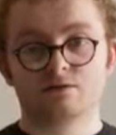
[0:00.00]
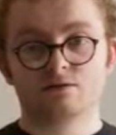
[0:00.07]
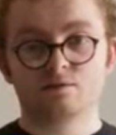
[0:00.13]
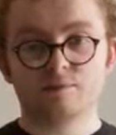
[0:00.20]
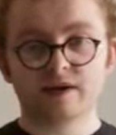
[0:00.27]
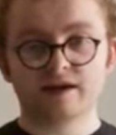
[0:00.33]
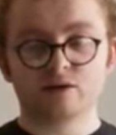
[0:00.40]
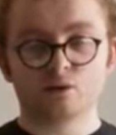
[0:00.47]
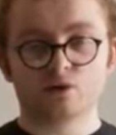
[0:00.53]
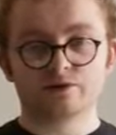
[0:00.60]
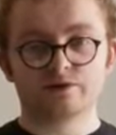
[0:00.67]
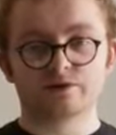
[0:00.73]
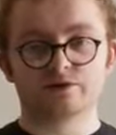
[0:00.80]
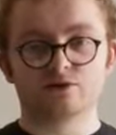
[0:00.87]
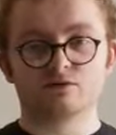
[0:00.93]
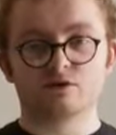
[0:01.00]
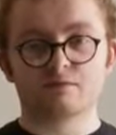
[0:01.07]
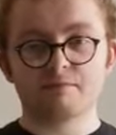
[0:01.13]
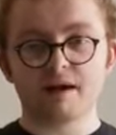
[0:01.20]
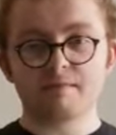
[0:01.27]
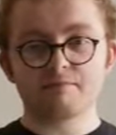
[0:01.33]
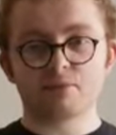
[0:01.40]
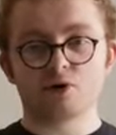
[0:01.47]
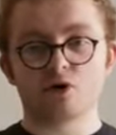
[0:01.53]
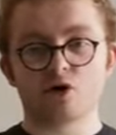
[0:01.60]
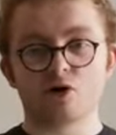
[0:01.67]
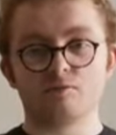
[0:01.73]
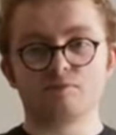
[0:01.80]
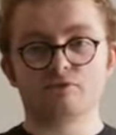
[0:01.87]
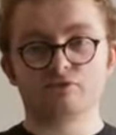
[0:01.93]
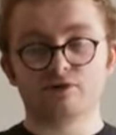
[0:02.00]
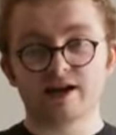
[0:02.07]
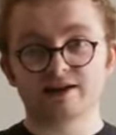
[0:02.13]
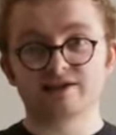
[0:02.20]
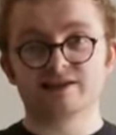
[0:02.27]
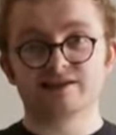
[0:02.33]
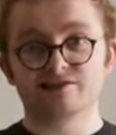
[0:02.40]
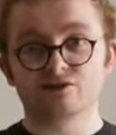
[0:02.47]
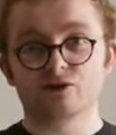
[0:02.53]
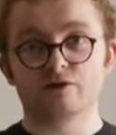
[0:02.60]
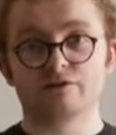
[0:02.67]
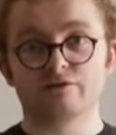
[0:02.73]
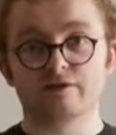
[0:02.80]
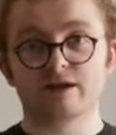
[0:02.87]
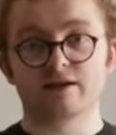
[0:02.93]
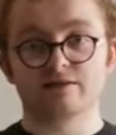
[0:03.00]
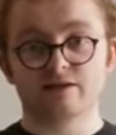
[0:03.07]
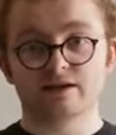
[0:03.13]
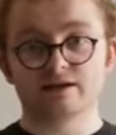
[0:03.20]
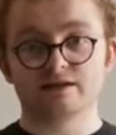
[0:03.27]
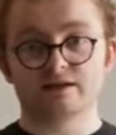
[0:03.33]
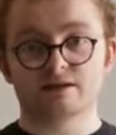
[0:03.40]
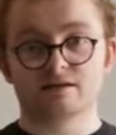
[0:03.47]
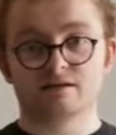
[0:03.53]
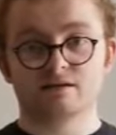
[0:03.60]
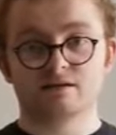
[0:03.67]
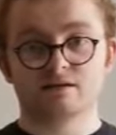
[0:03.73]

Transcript: So Peter wants us to remember how precious our faith is.